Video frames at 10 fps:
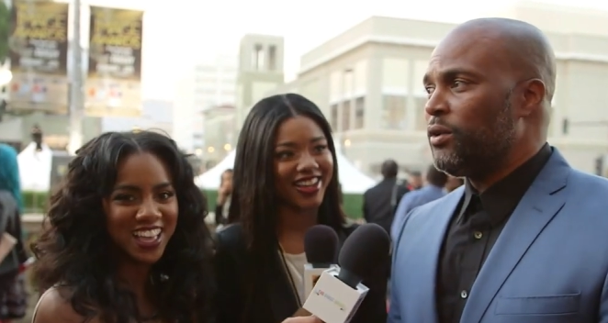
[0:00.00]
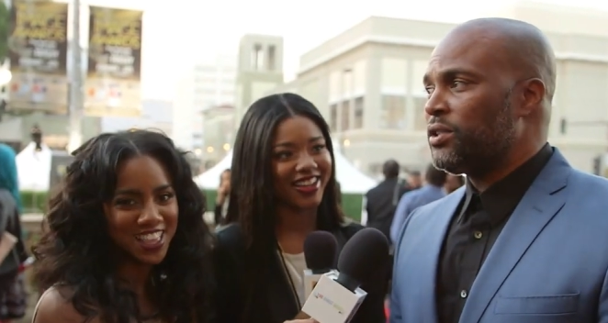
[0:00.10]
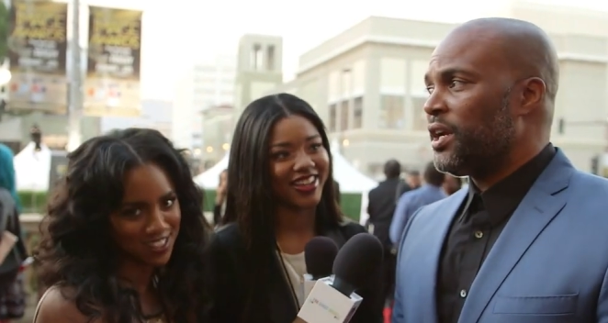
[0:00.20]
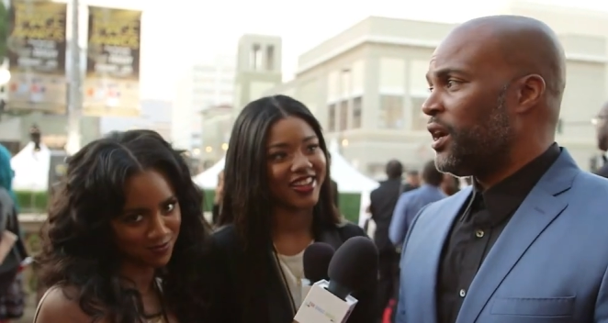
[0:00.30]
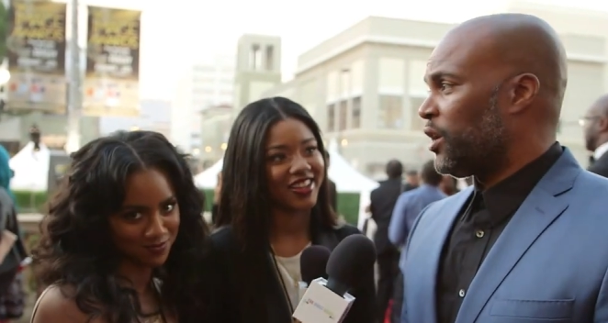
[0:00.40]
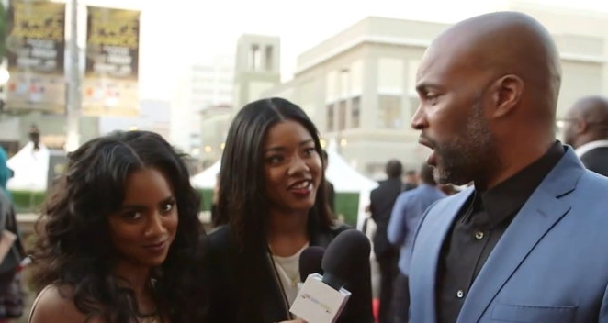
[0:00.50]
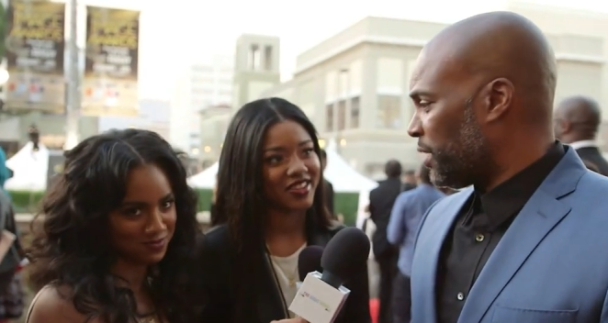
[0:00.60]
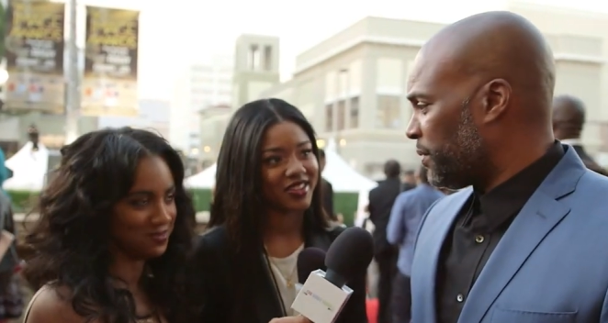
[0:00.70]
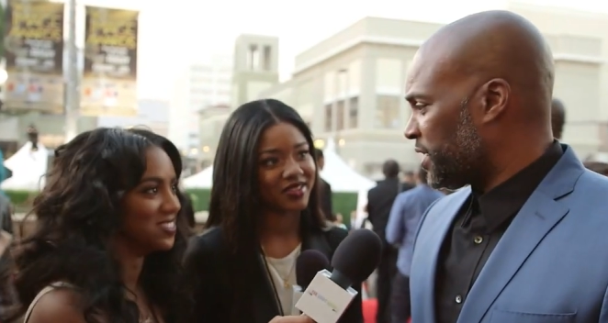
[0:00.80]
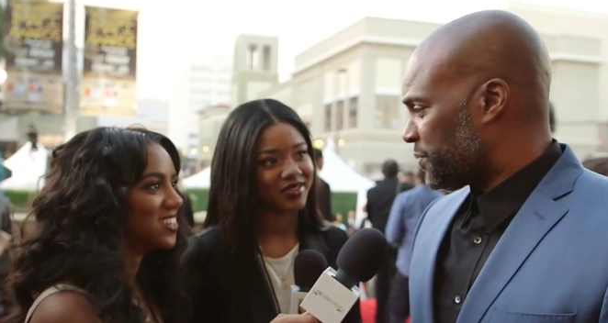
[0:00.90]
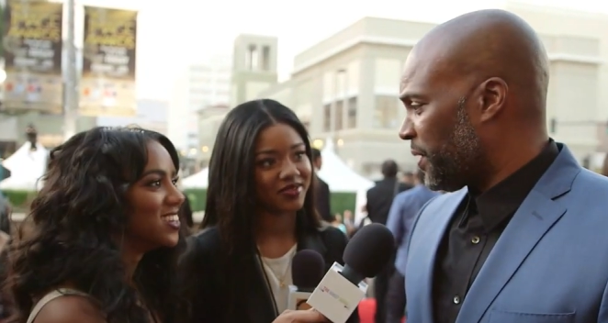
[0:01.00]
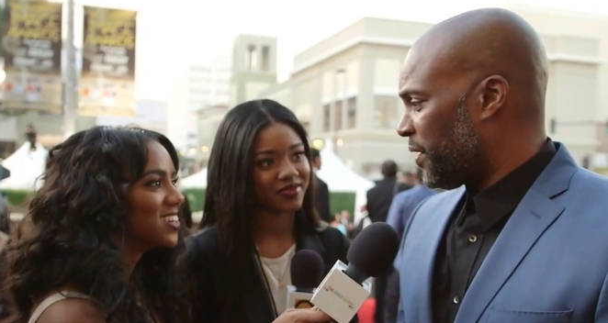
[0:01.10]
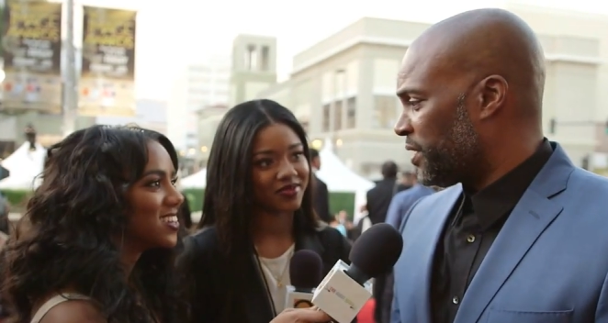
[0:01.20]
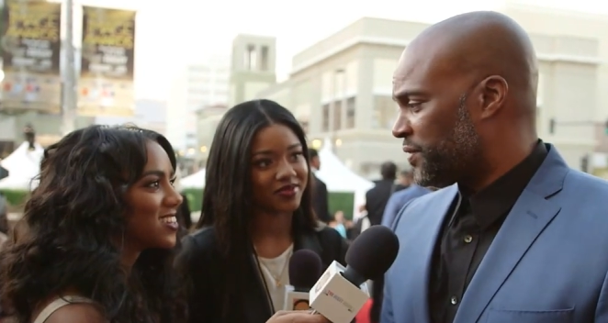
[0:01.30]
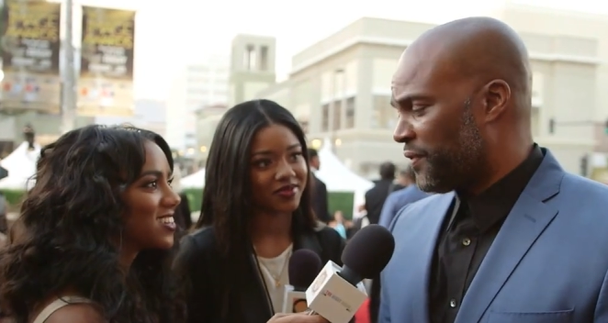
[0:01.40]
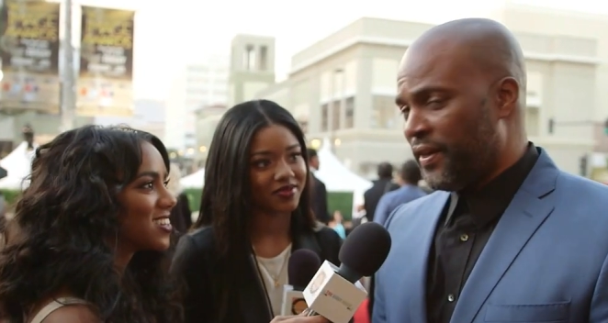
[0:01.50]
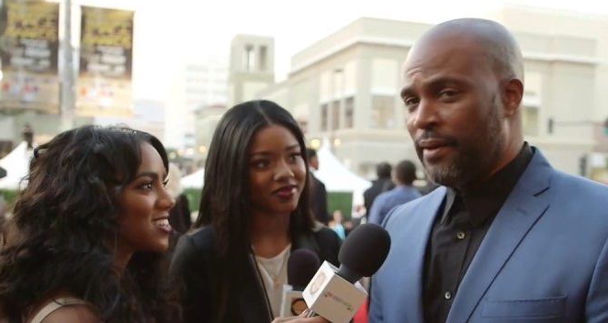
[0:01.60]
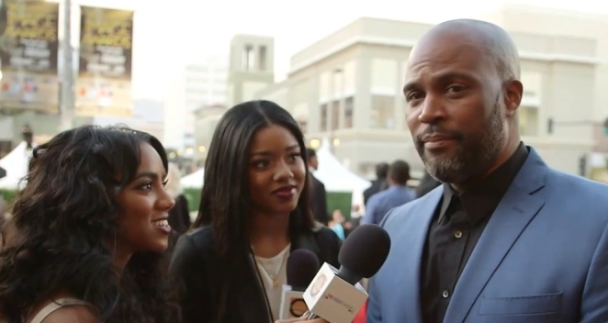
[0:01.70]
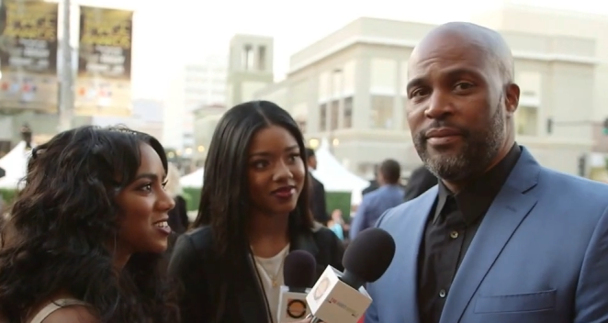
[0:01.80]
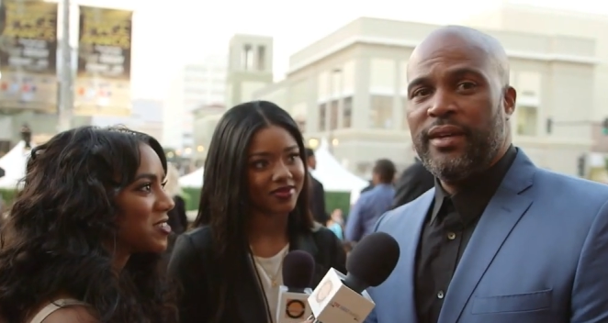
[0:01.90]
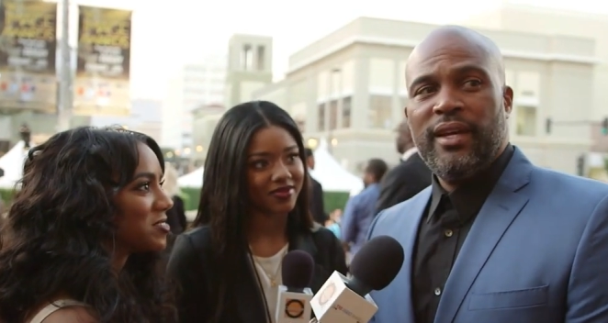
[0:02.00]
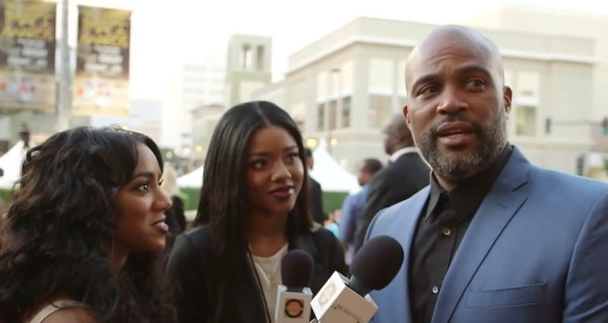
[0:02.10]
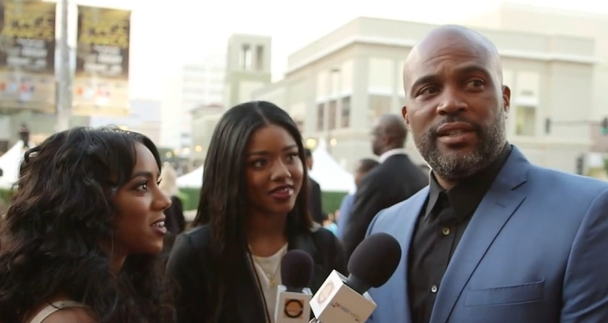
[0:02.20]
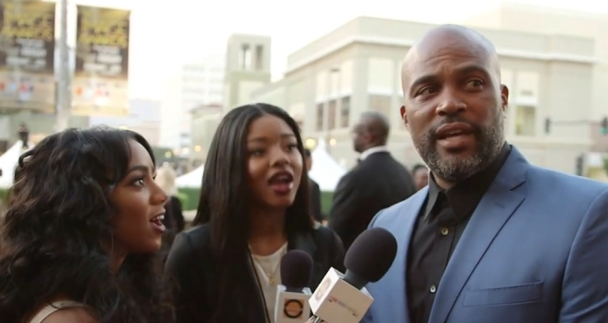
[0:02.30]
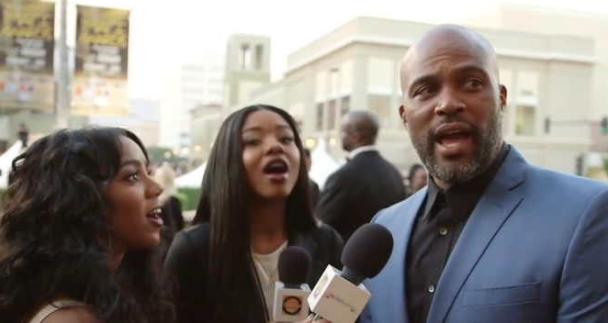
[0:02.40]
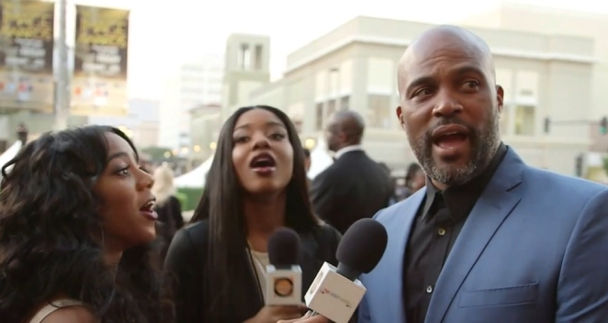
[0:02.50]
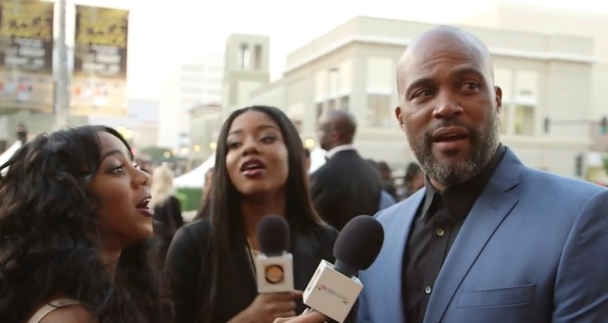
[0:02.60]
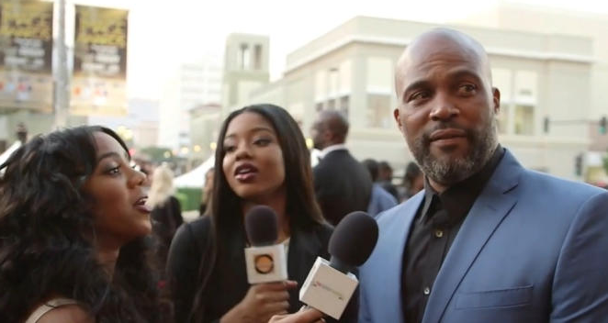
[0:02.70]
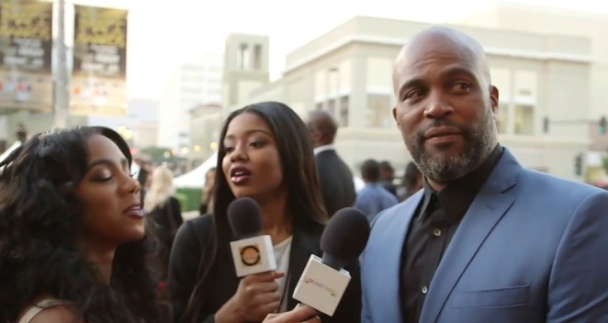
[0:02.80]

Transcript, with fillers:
Speaker 1: it was an incredible experience for them to have